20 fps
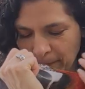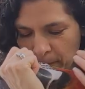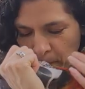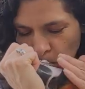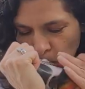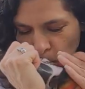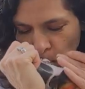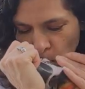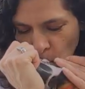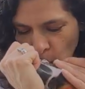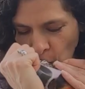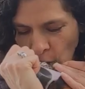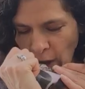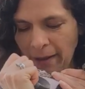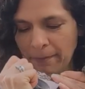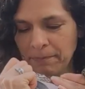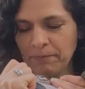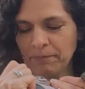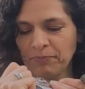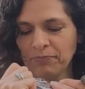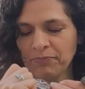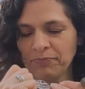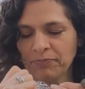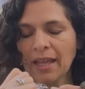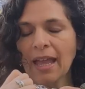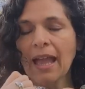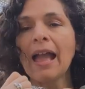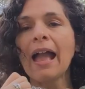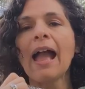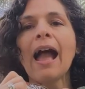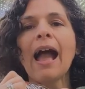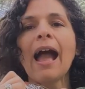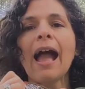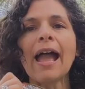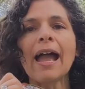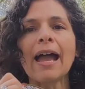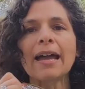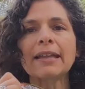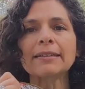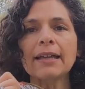Mwah.
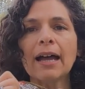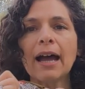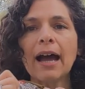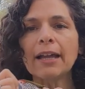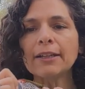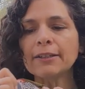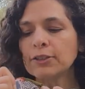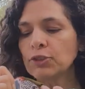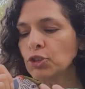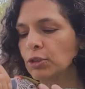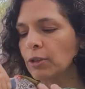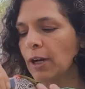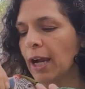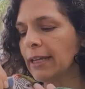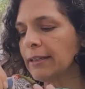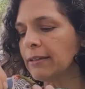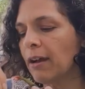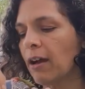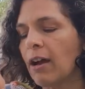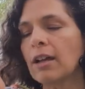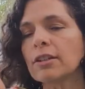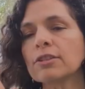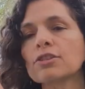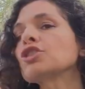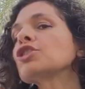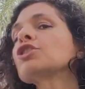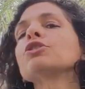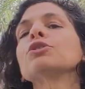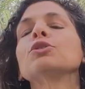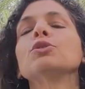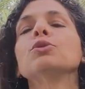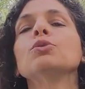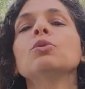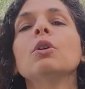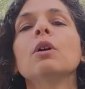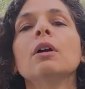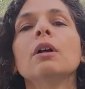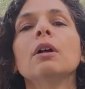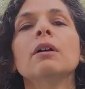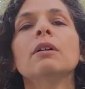And I try not to
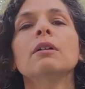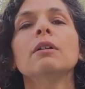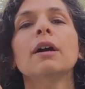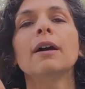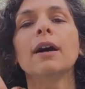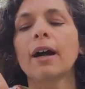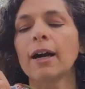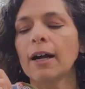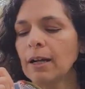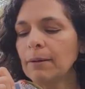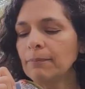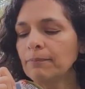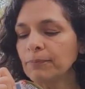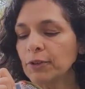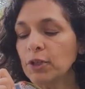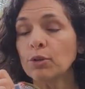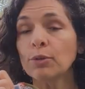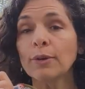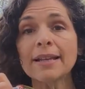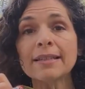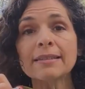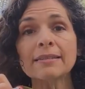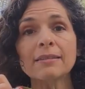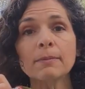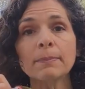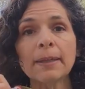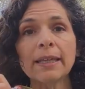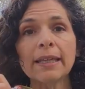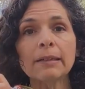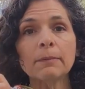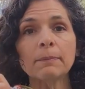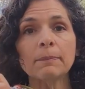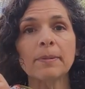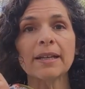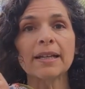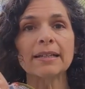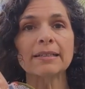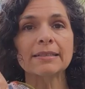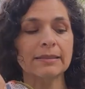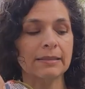um, caress the beak
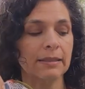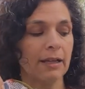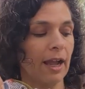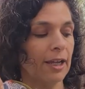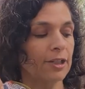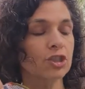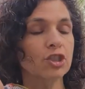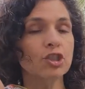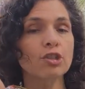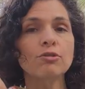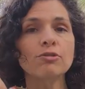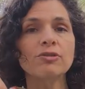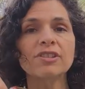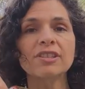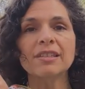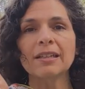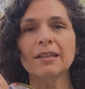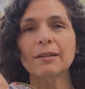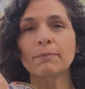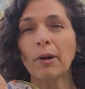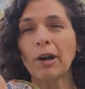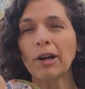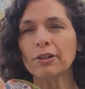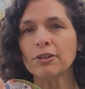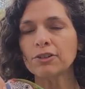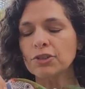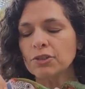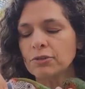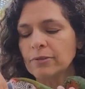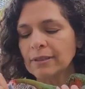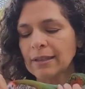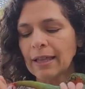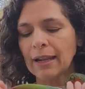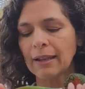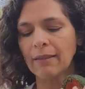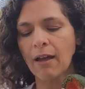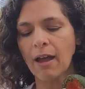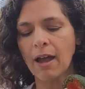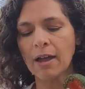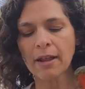because I do see partners doing
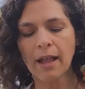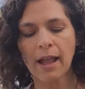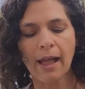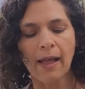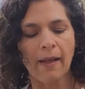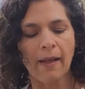that a lot.